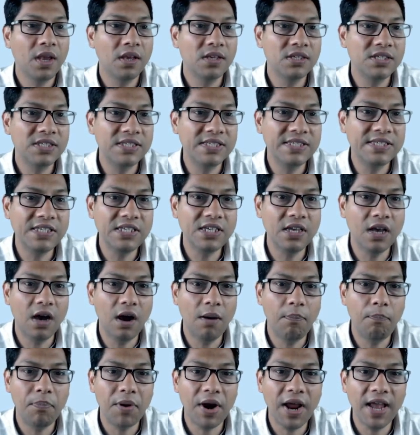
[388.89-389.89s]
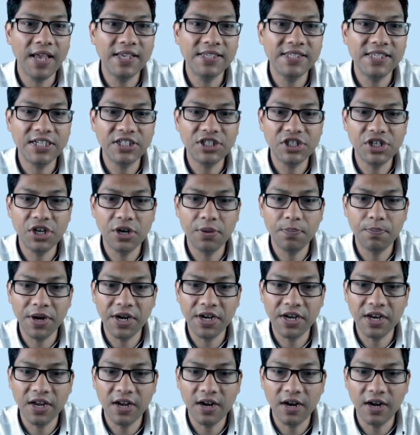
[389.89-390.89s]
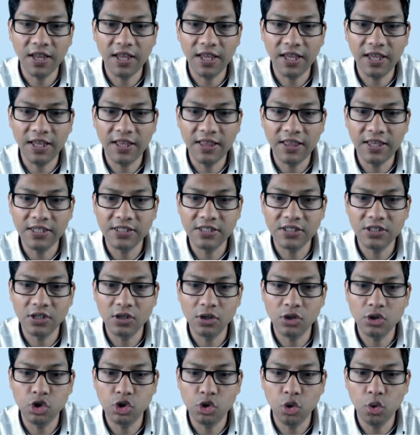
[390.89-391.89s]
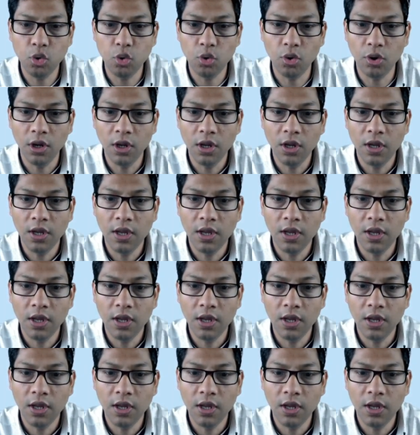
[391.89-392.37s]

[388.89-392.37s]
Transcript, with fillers: see a price action pattern in this zone